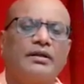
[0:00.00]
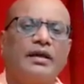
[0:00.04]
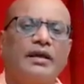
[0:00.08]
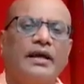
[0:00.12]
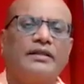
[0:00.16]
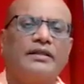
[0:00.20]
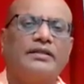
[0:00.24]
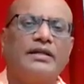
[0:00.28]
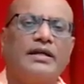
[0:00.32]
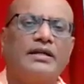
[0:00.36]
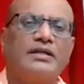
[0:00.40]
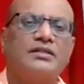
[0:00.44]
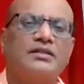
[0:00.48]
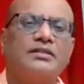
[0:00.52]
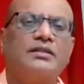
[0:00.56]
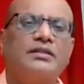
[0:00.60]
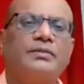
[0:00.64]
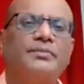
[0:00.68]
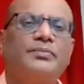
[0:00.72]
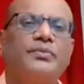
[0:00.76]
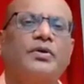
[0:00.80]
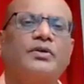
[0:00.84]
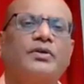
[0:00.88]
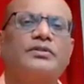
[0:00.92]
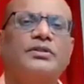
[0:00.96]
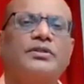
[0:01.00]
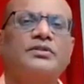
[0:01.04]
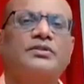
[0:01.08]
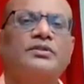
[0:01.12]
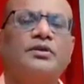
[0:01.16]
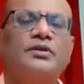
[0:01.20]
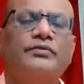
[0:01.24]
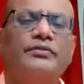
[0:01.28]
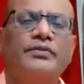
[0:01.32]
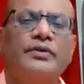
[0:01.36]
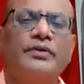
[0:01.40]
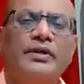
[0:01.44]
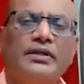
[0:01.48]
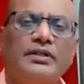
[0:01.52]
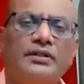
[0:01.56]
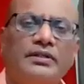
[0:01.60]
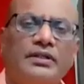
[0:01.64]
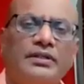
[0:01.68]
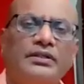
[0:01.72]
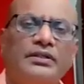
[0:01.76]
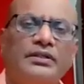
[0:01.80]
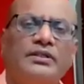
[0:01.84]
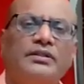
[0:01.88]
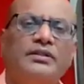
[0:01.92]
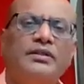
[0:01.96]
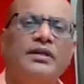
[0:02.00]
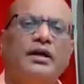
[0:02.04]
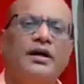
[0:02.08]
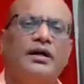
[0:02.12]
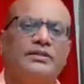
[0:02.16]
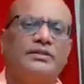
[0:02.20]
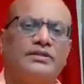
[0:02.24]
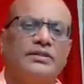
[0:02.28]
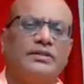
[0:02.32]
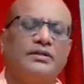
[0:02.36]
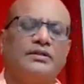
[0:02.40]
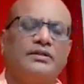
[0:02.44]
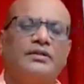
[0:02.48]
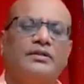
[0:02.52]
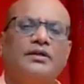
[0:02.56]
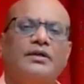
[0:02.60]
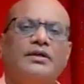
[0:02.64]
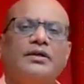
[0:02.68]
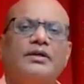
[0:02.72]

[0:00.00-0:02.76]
And that's the process of Nididhyasana.